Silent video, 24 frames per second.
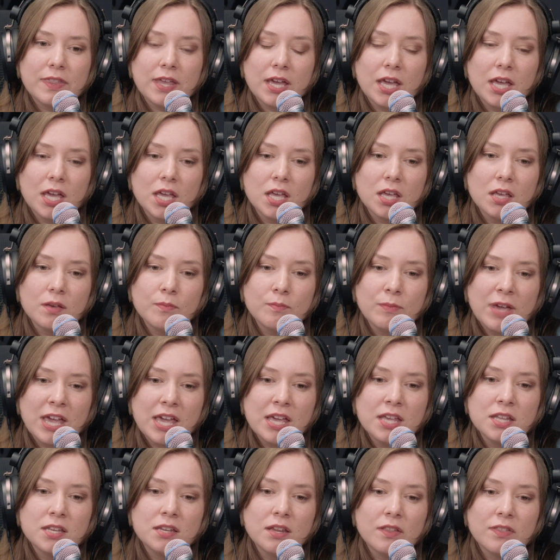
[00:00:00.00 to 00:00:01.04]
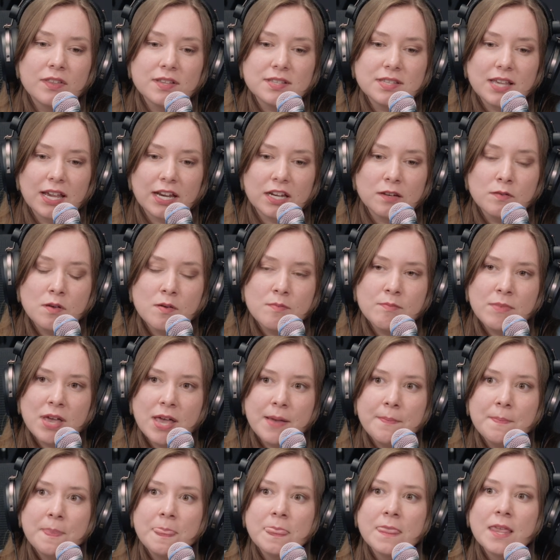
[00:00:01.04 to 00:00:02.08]
they made the Second
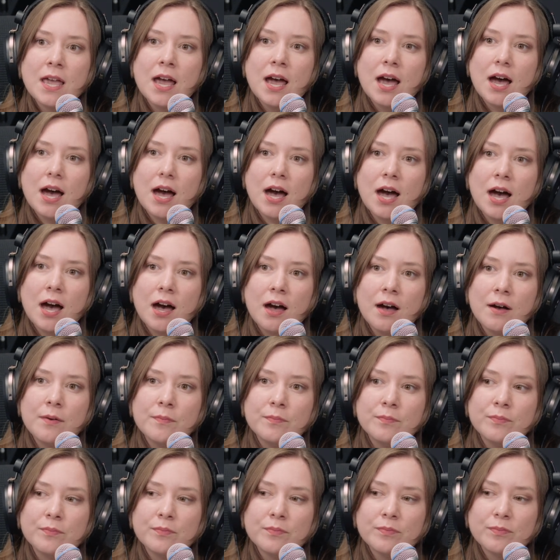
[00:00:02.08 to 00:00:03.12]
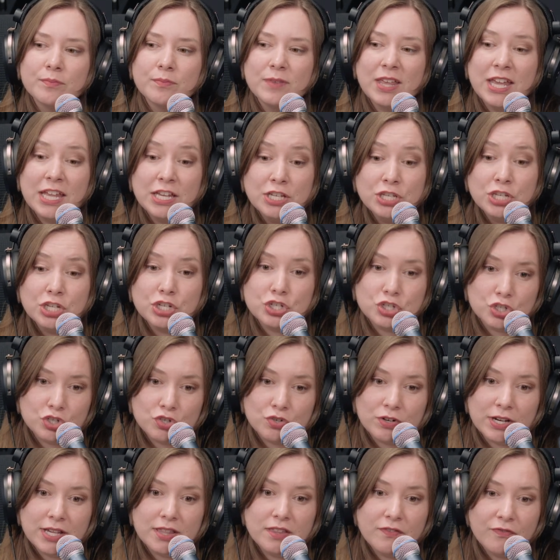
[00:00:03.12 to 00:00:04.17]
Amendment
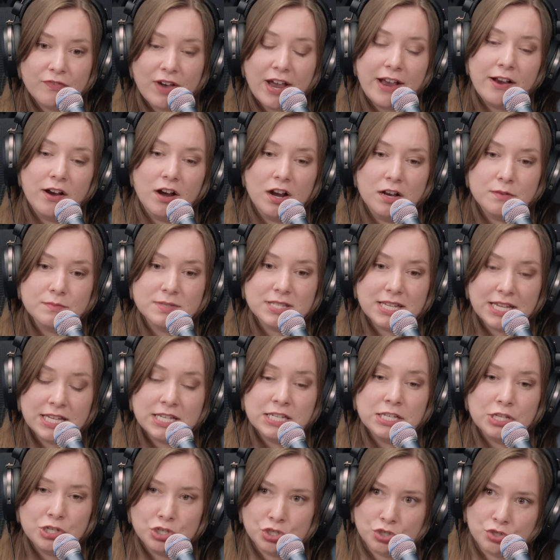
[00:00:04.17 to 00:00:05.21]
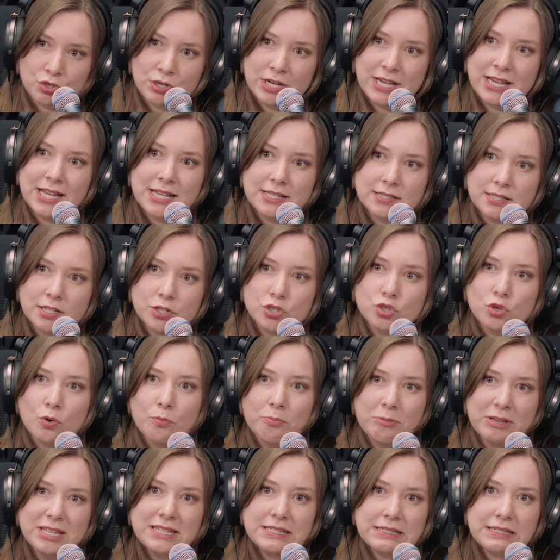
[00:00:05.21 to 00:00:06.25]
industry, the firearms industry, essential
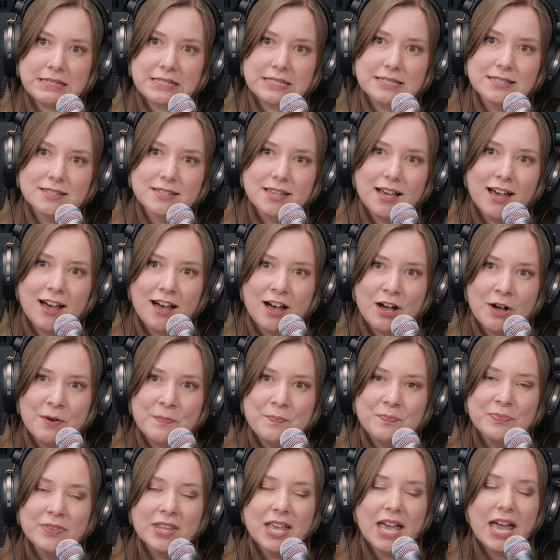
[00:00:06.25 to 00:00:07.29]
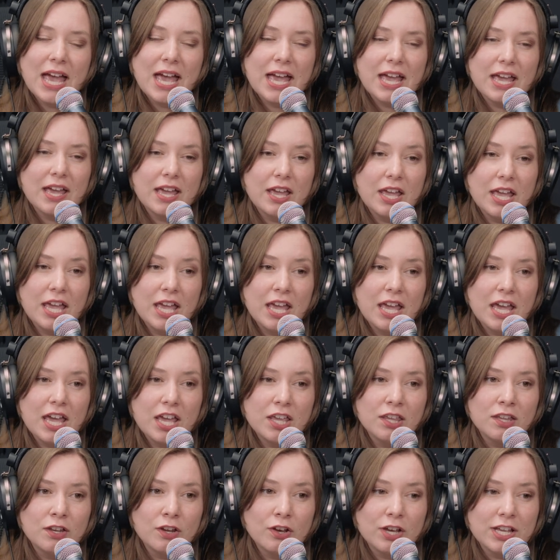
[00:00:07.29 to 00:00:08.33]
business.
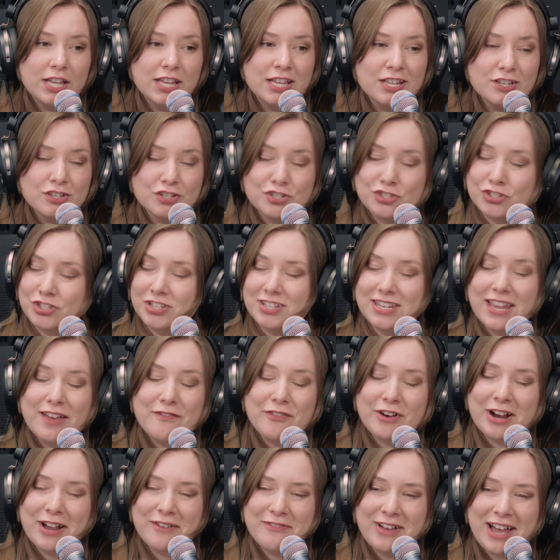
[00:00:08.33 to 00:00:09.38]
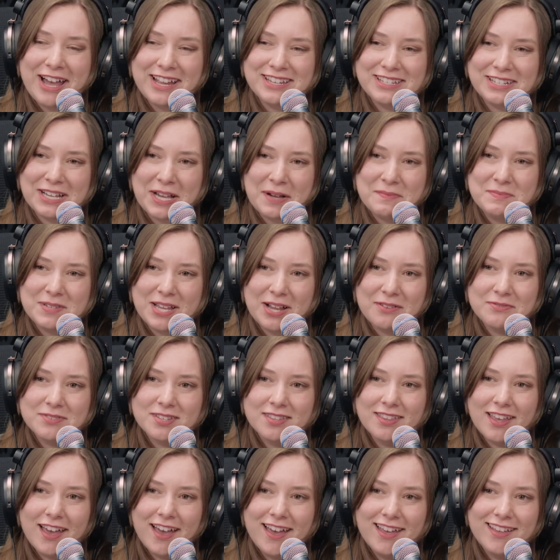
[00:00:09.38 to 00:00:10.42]
It should never have had to come down to
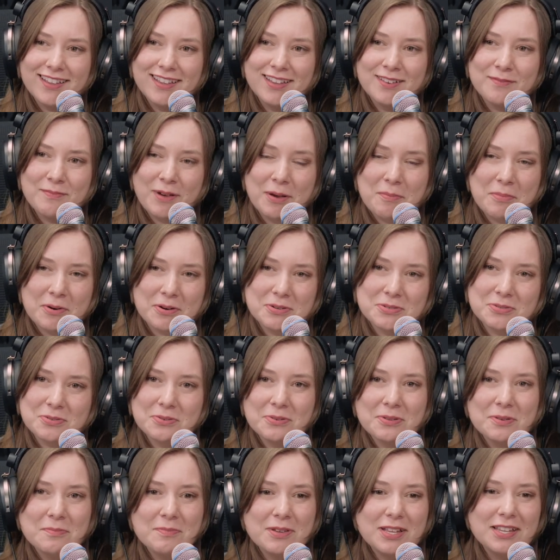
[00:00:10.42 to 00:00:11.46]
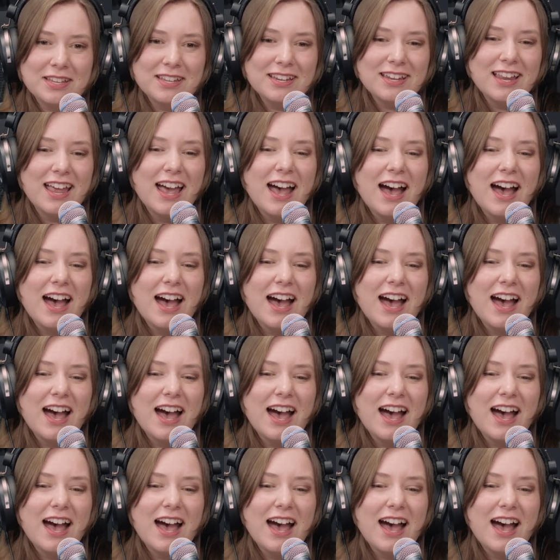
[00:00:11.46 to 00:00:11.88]
that, in my personal opinion.